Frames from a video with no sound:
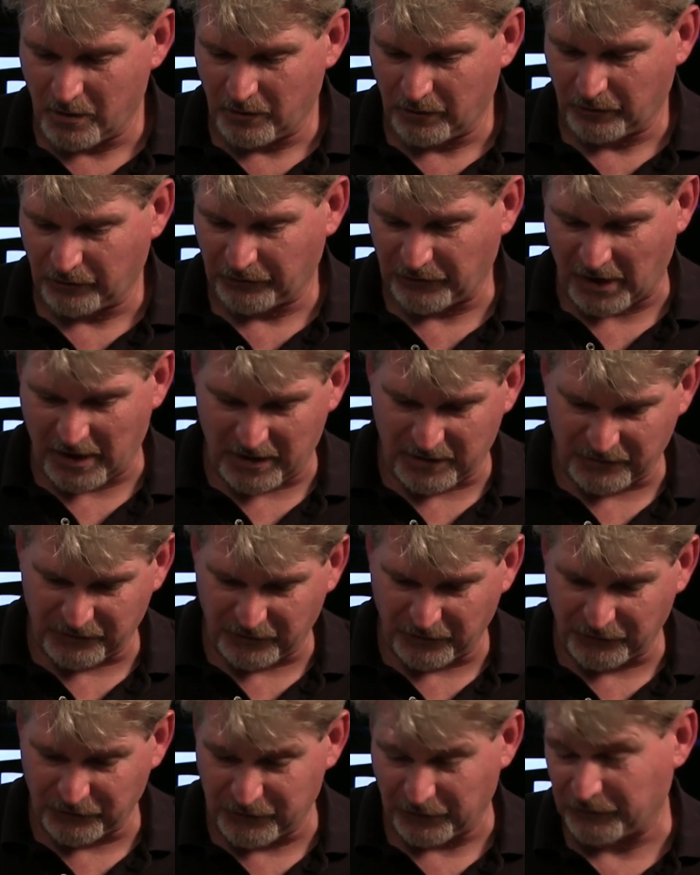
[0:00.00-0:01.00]

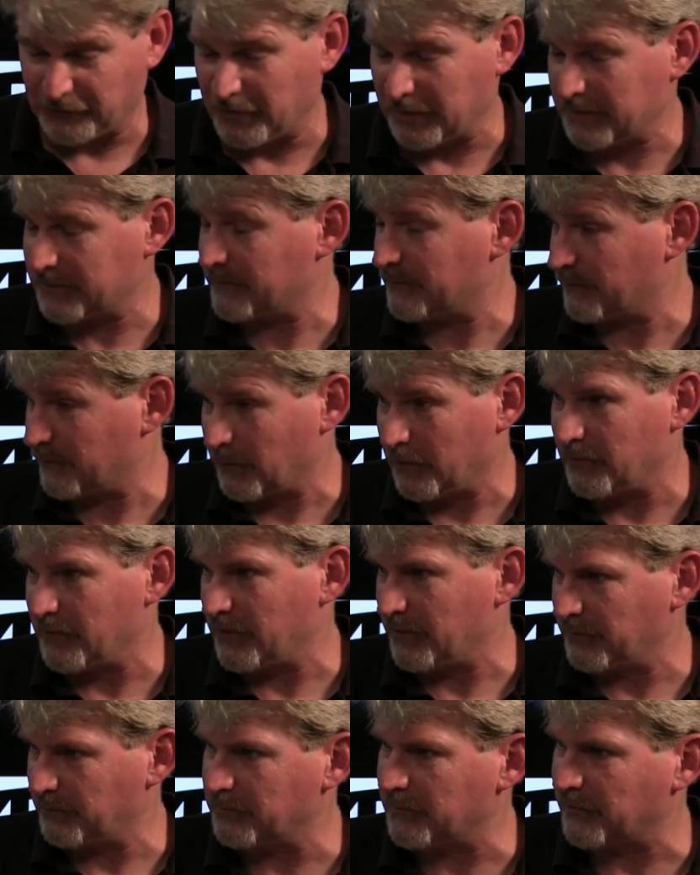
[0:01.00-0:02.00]
scientists, just like for
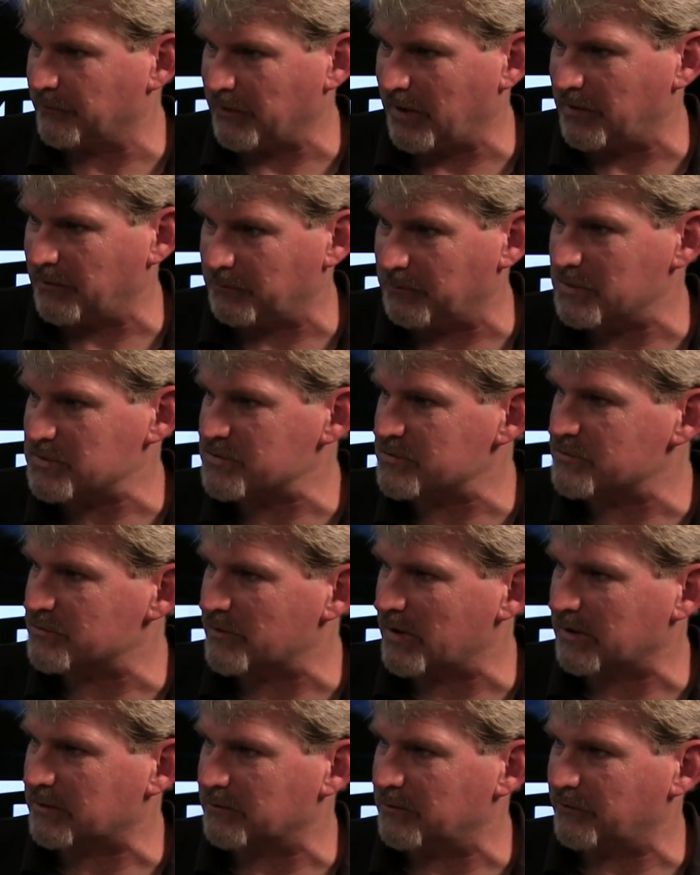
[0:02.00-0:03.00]
the, the Science Mission
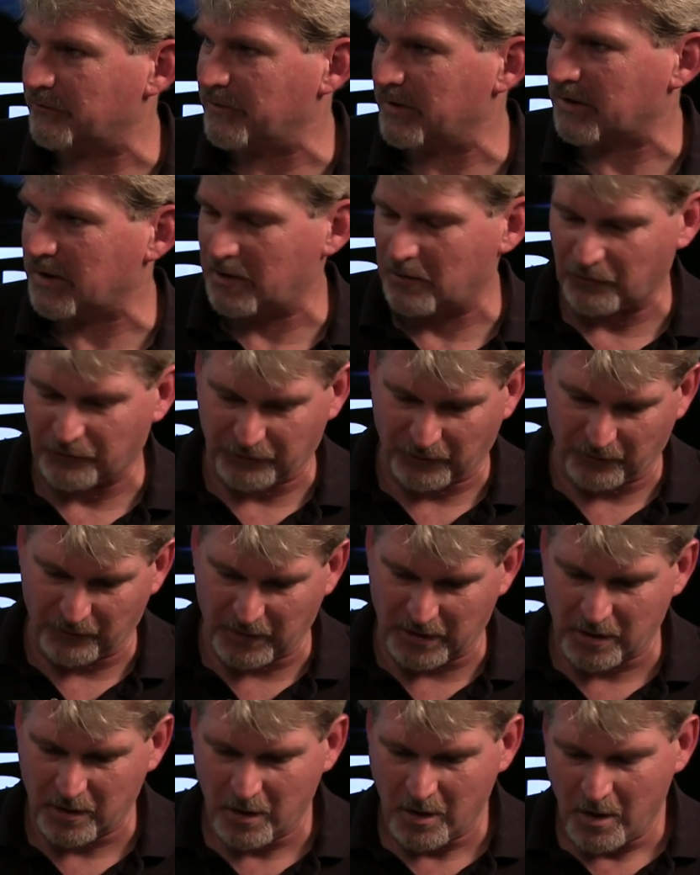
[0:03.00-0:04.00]
Directorate's Decadal
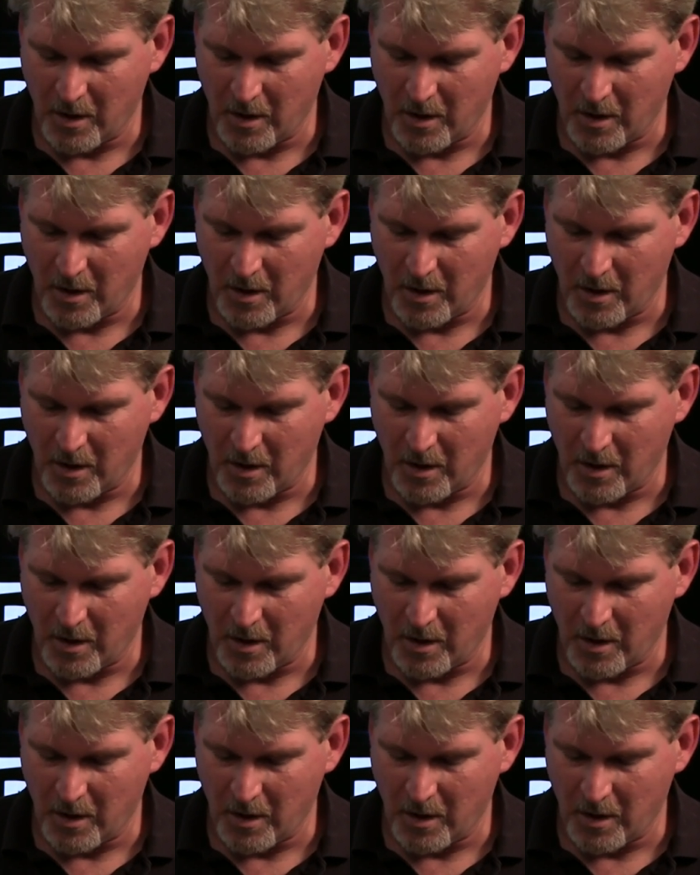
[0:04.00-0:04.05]
Survey.